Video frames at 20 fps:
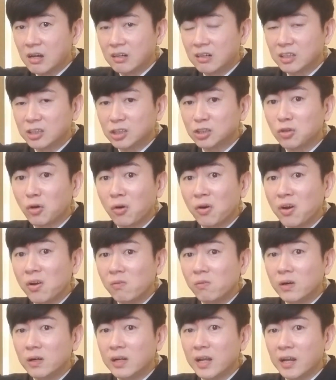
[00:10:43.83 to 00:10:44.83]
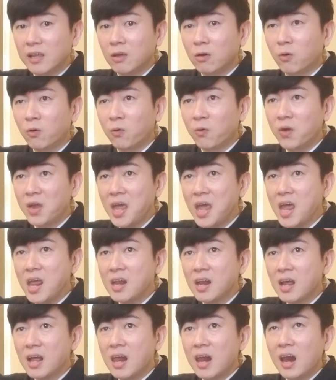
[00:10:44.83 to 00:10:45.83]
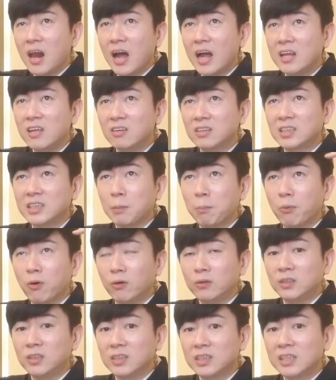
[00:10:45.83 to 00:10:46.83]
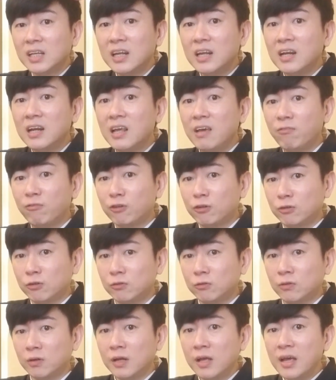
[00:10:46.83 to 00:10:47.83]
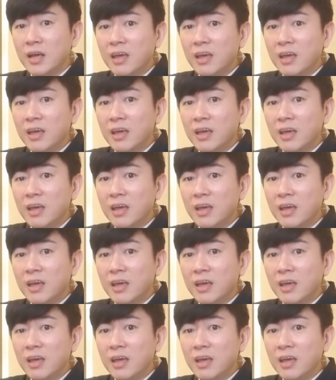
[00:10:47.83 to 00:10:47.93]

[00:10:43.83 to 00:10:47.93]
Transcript: The story world that you create and you subconsciously live through.